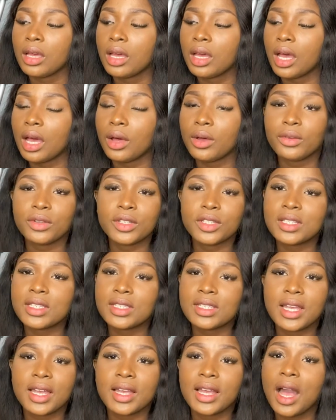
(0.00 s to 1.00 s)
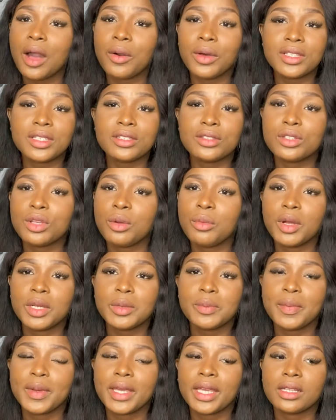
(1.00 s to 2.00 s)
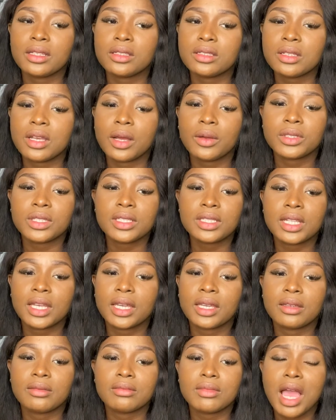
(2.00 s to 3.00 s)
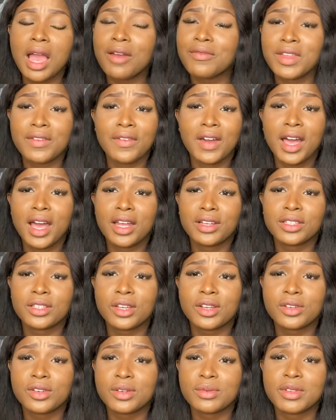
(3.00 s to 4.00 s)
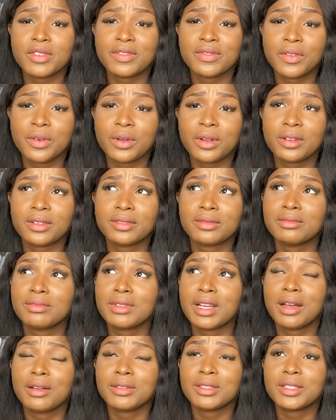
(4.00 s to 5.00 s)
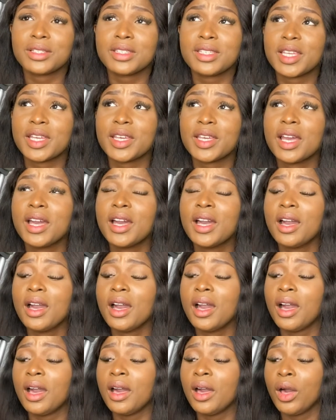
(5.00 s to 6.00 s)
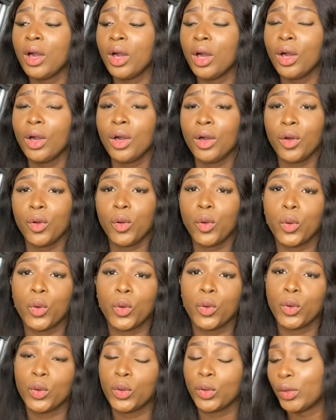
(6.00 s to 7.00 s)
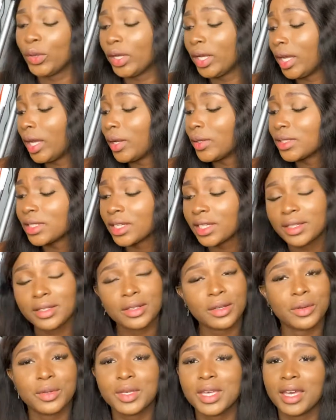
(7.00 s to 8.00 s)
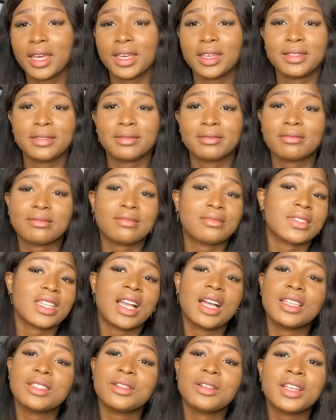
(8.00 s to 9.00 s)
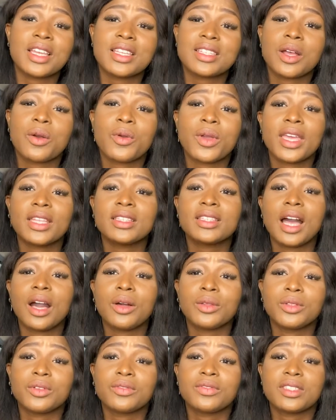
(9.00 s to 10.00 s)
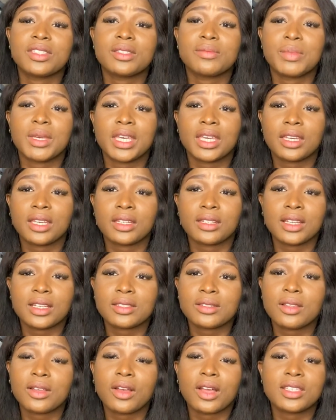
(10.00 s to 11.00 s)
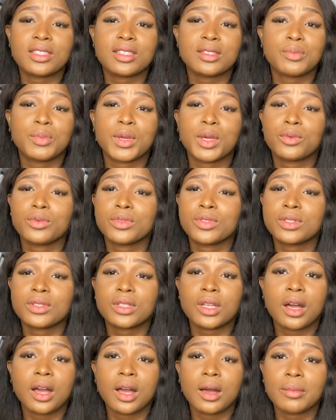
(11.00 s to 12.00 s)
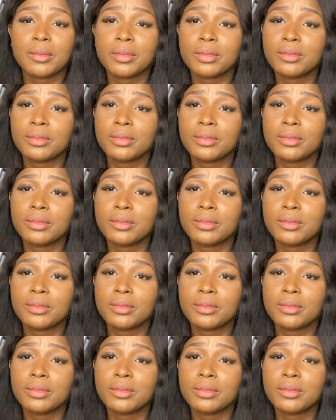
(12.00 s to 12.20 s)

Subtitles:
I was just like, I was in so much pain. So I was just like, I've never had surgery before. I was just like, I was like, okay, as long as I'll get out of this pain, as long as this pain will stop,